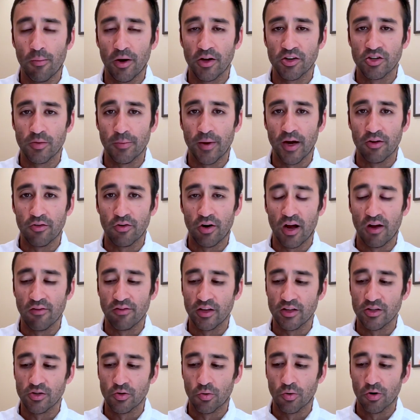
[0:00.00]
much about
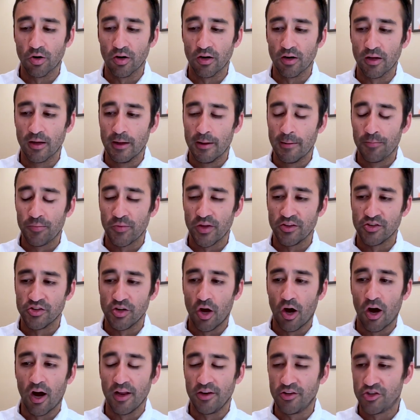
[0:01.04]
driving toward is
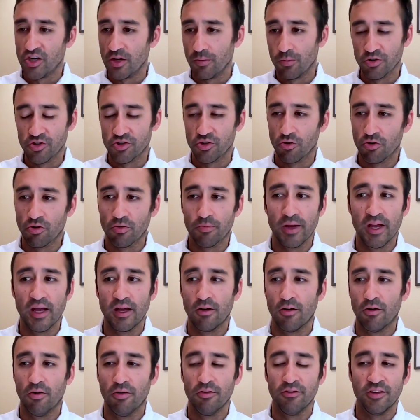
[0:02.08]
not cheaper solar
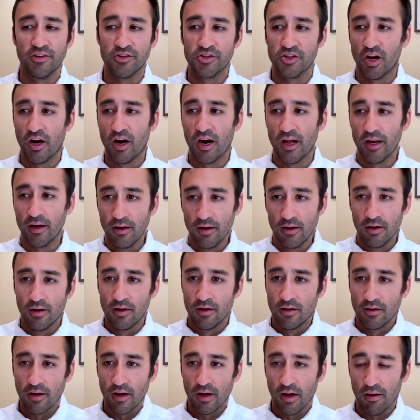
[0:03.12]
panels. It's not
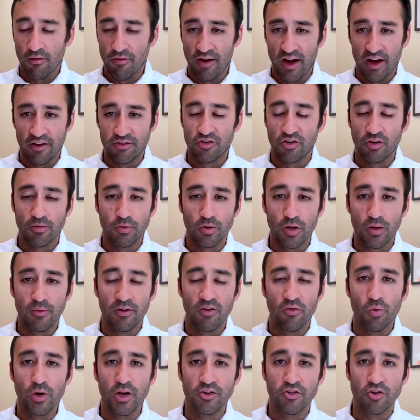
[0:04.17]
faster deployment
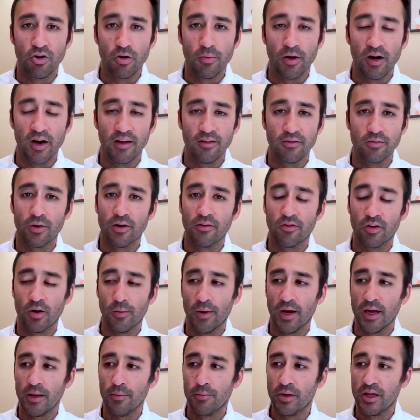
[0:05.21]
of wind turbines, whatever it
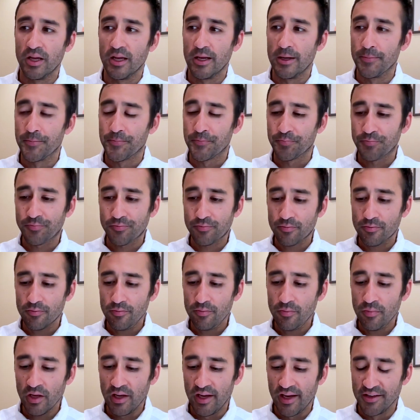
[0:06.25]
might be.
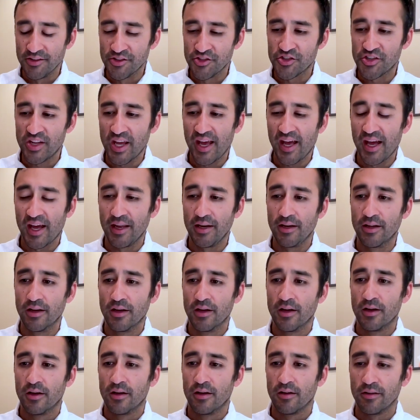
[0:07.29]
Instead,
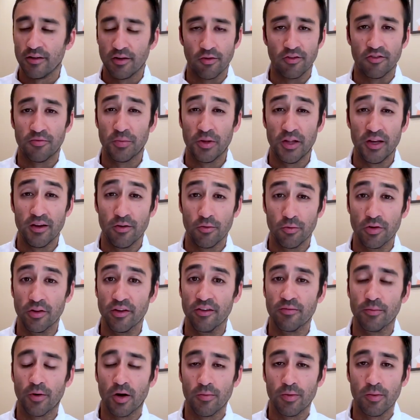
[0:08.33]
there's plenty of really
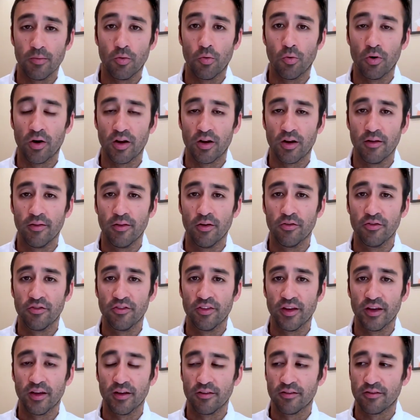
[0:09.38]
smart people working on those
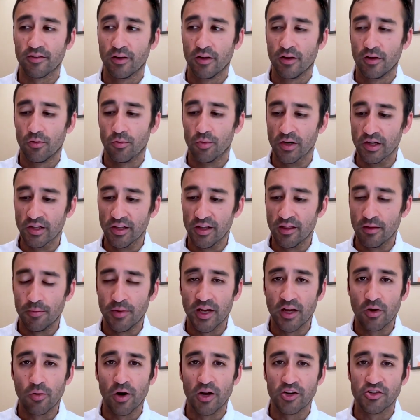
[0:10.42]
things. Really, the
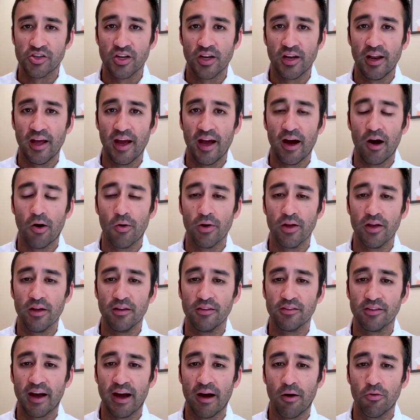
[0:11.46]
big question now
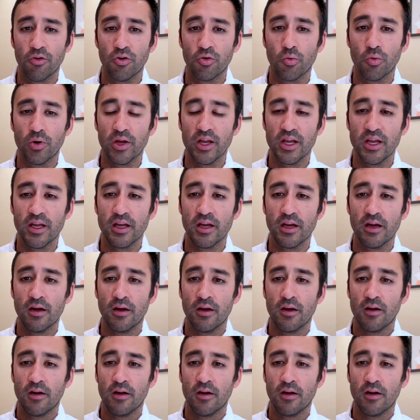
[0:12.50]
is how do we